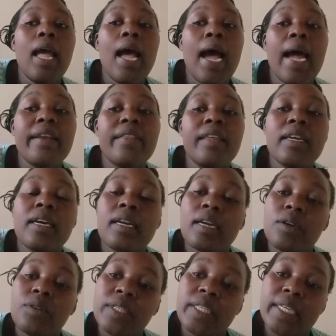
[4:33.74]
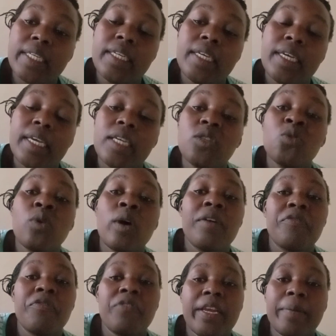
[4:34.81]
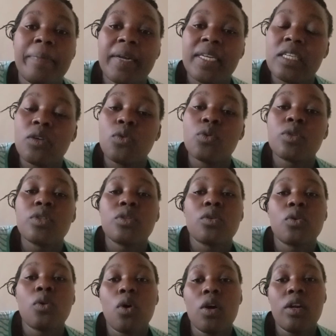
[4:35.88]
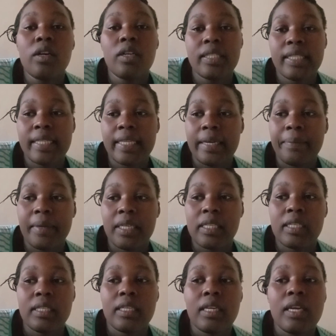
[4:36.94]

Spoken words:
and then grounded into a fine particles called cement.